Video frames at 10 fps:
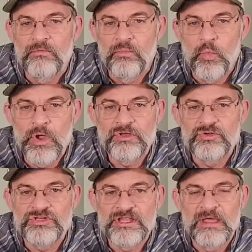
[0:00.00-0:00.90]
when
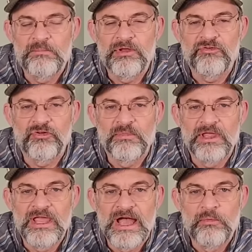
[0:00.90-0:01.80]
you send that picture to
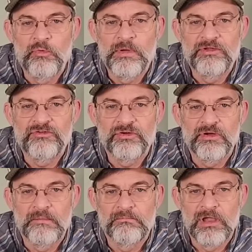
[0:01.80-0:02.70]
me, I will be
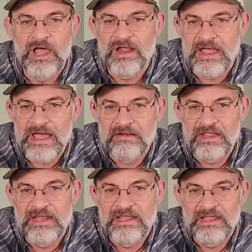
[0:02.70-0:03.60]
sure and blot out
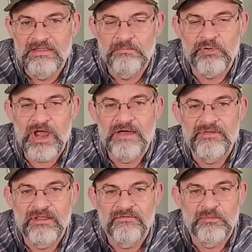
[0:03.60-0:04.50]
any of the
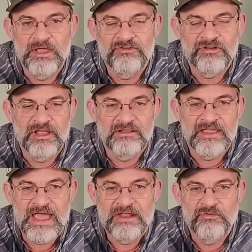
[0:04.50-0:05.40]
private information like
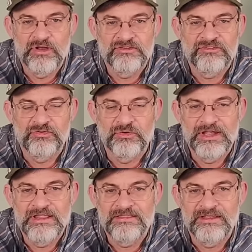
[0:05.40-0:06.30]
the addresses or
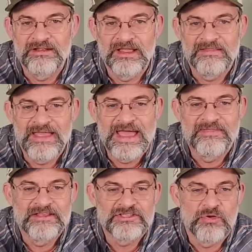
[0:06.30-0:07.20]
anything like
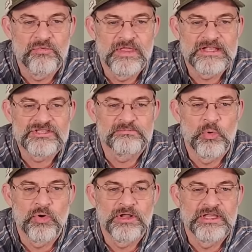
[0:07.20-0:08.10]
that that's on that
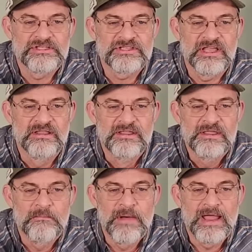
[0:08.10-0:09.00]
support list that
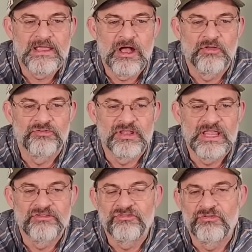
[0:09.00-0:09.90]
might cause an
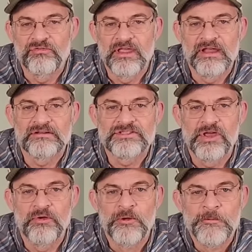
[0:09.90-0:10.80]
issue there.
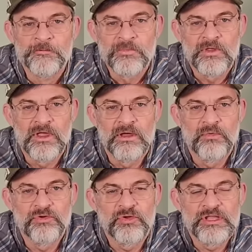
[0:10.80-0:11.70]
So, uh,
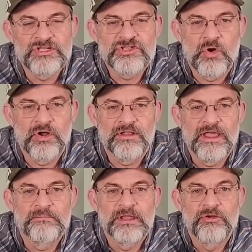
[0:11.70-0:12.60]
when you get started,
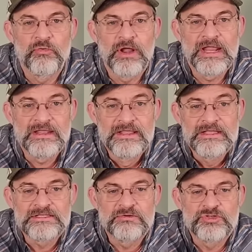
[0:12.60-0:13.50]
that'd be great.
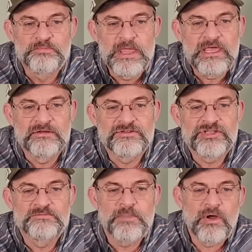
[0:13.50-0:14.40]
So, speaking of
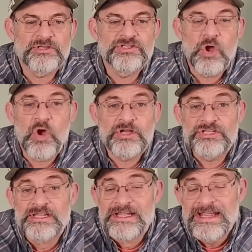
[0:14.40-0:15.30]
sp- starts,